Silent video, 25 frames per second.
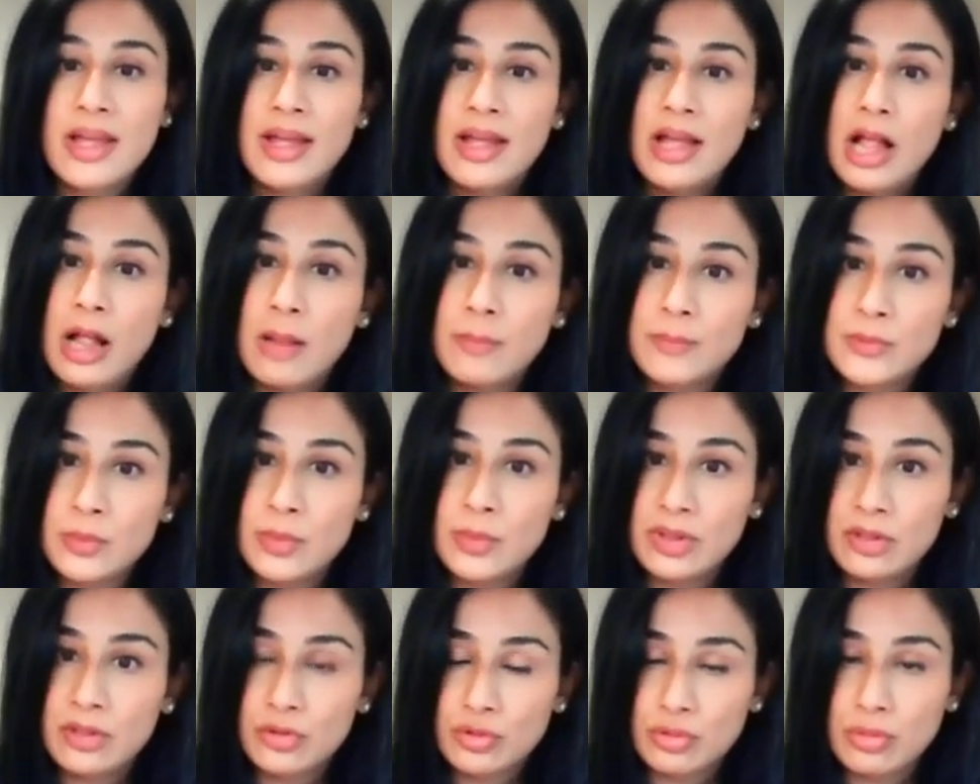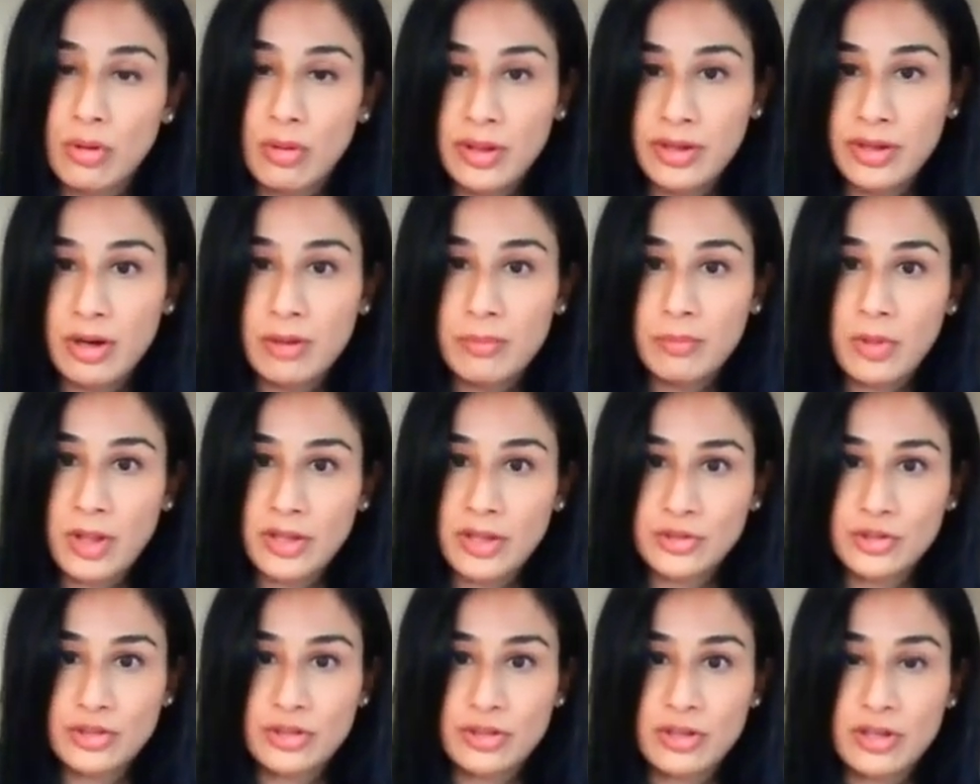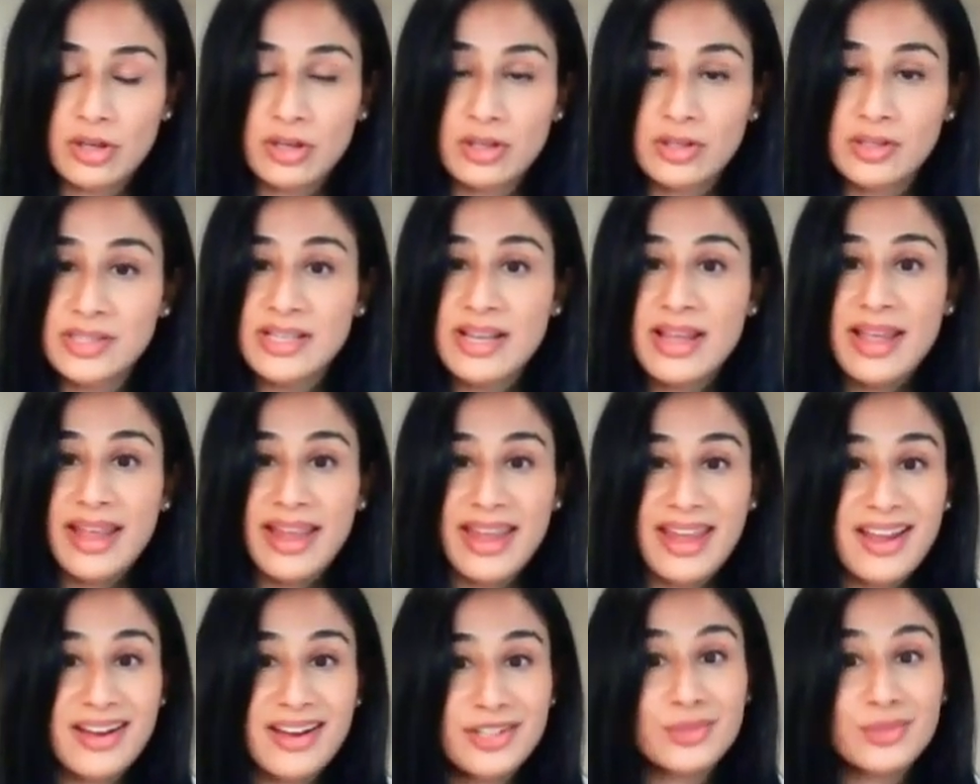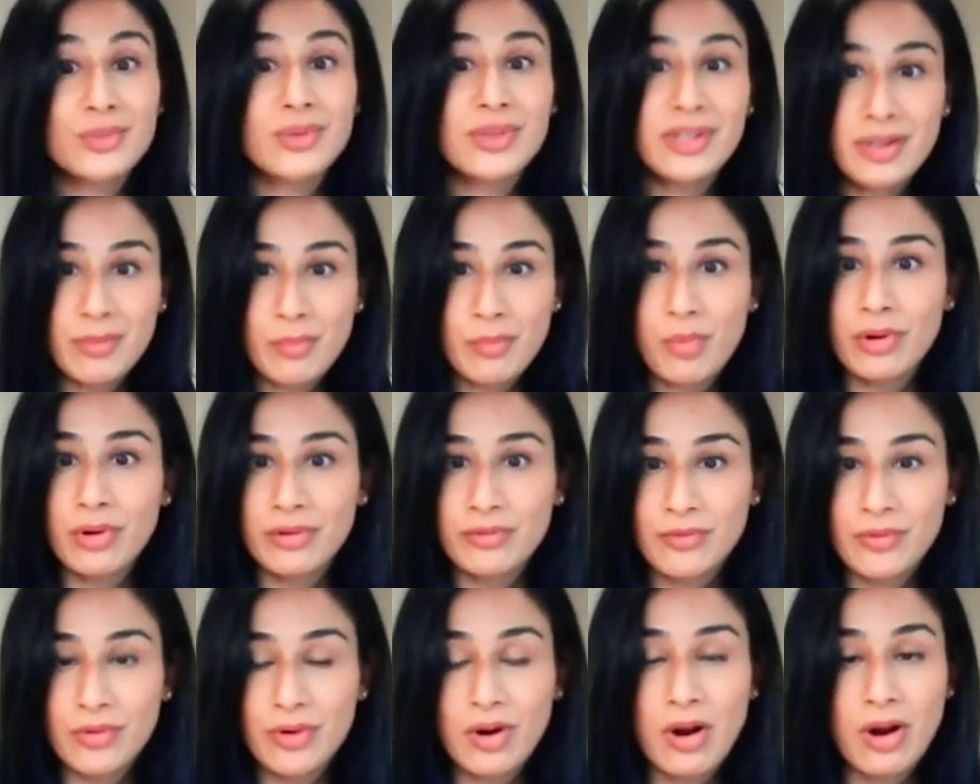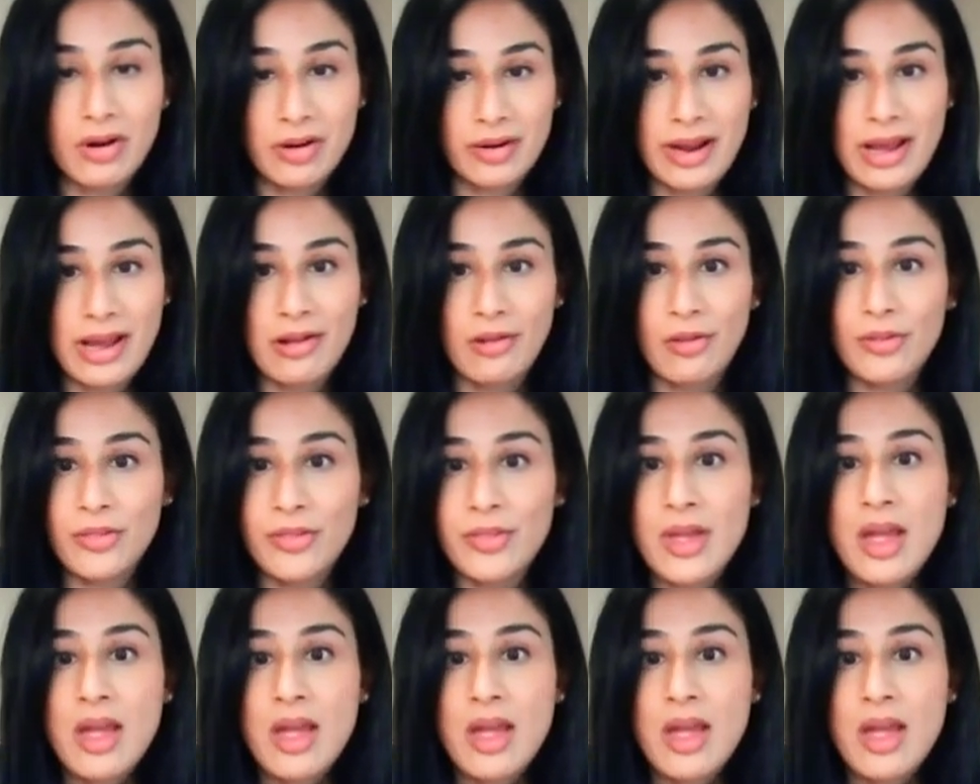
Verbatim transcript: helps with controlling our blood sugars, and it's really important for heart health.